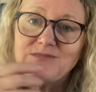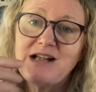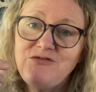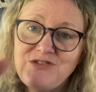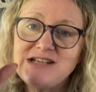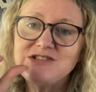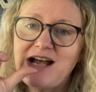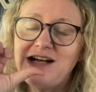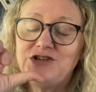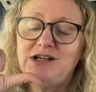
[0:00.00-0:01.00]
that's
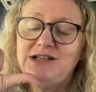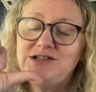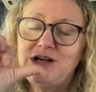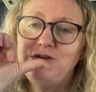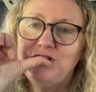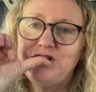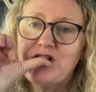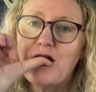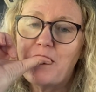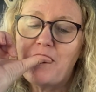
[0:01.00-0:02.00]
actually so good.
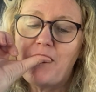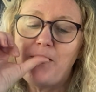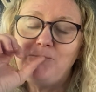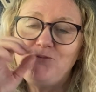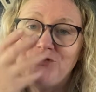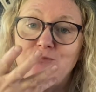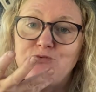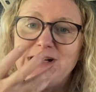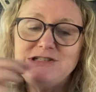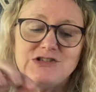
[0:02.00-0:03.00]
The
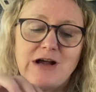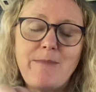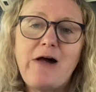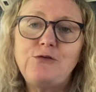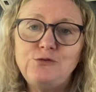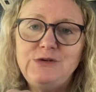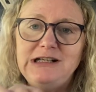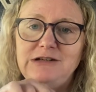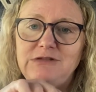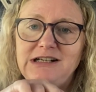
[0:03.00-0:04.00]
bread has come out
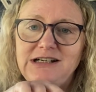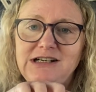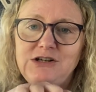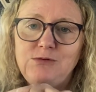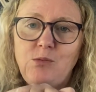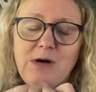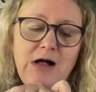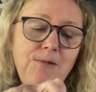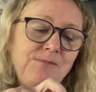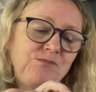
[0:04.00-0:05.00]
really
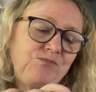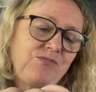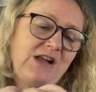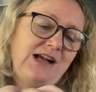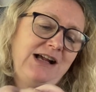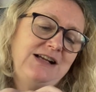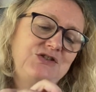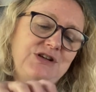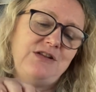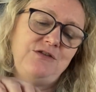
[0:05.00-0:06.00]
well, and
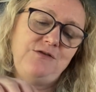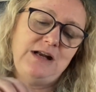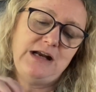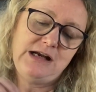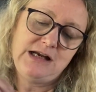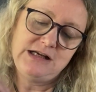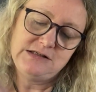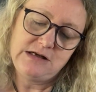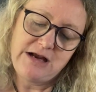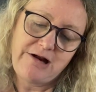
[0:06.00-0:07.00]
the filling is
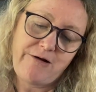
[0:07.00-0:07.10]
like,